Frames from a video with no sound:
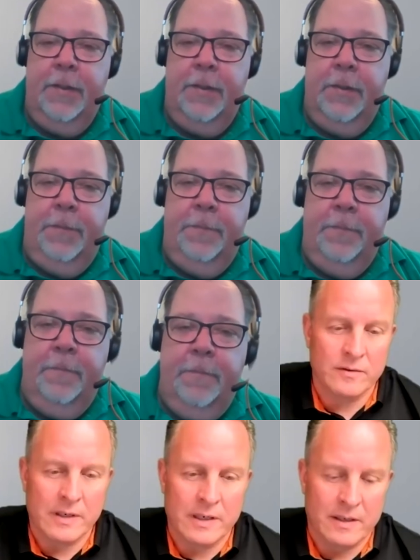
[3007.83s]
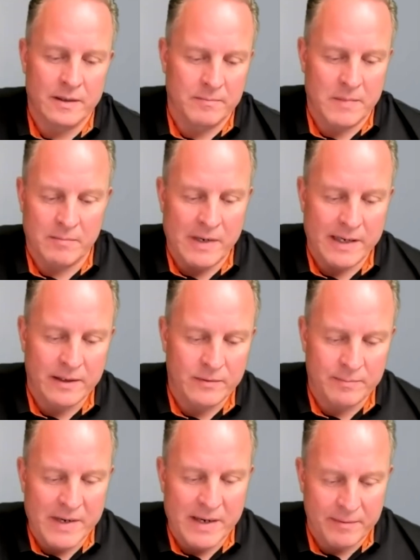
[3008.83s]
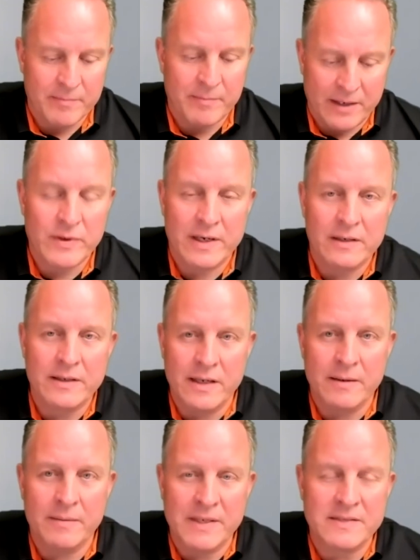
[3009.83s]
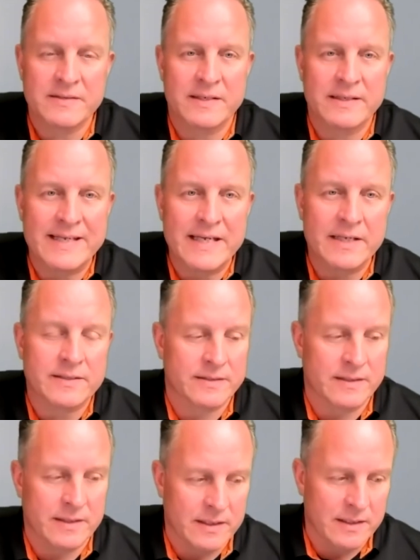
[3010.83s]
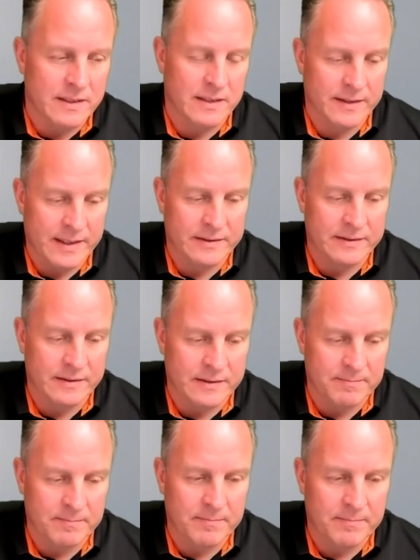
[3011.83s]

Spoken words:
Yeah, so micro LED means indeed that the